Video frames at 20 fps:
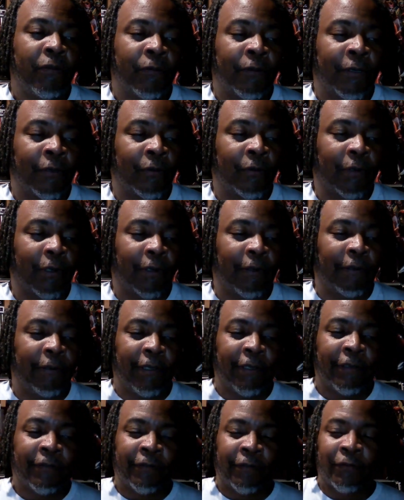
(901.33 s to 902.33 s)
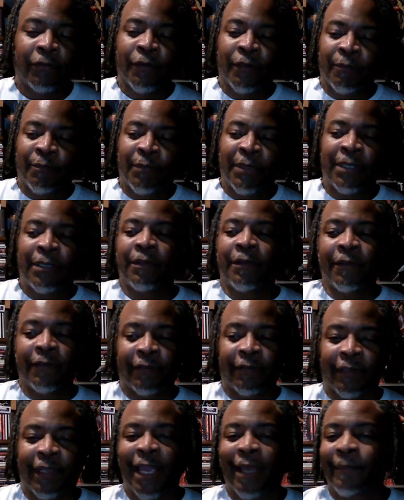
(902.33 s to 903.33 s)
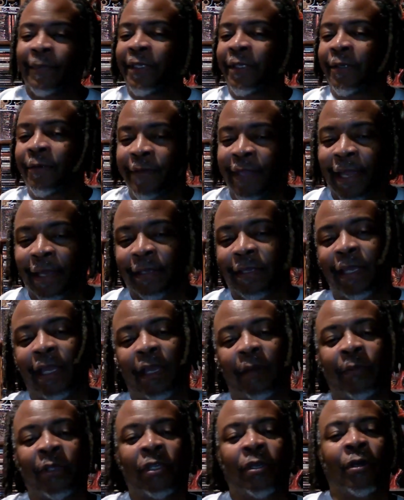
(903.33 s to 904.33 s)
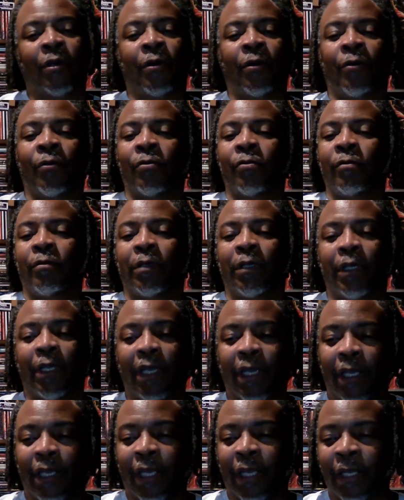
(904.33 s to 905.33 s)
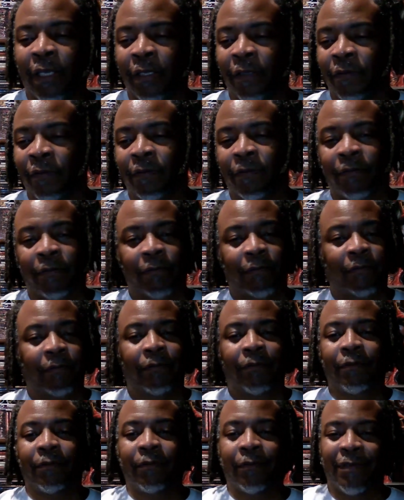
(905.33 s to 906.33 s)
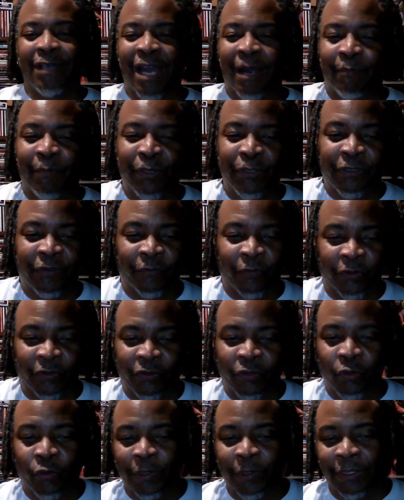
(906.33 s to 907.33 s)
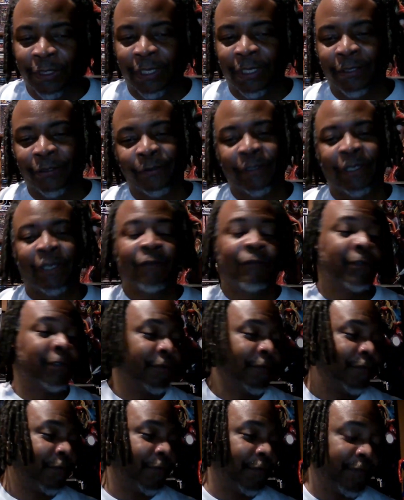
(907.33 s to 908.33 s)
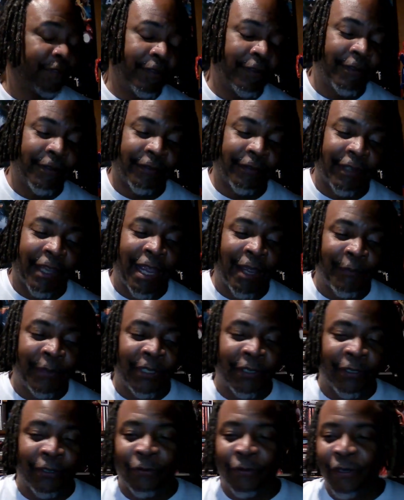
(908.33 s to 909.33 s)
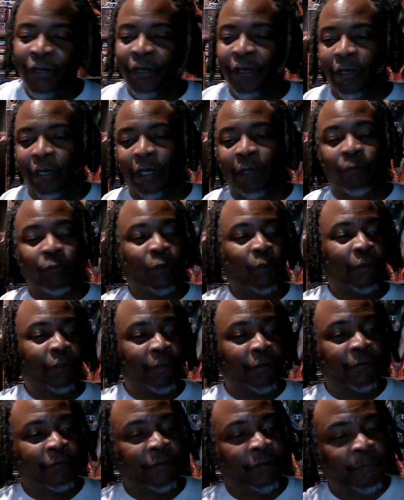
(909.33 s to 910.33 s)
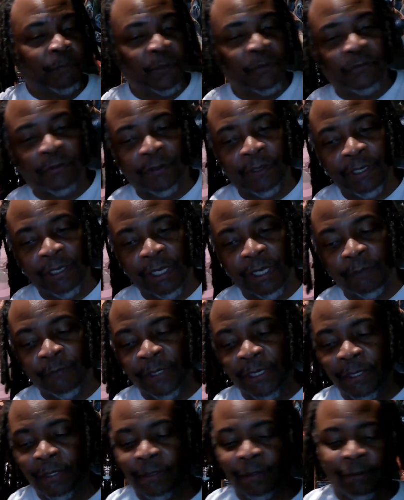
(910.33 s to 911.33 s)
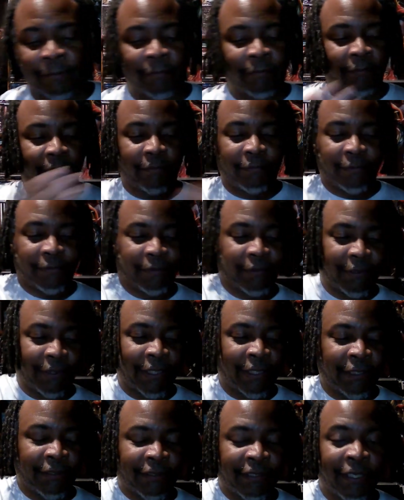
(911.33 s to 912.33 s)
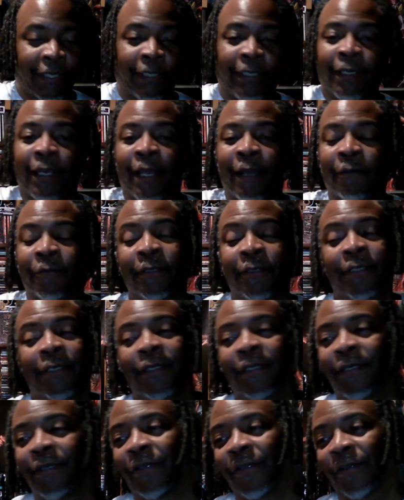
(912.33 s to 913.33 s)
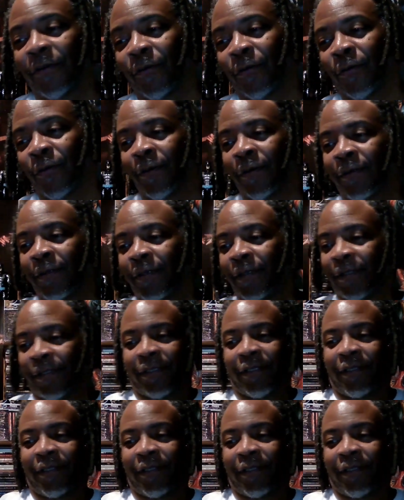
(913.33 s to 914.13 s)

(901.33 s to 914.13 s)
you know, is it going to be this cameo, that cameo, and not much of a story like, okay, well, you've seen this cameo, oh, well, here's this person, they come in and they get taken out, or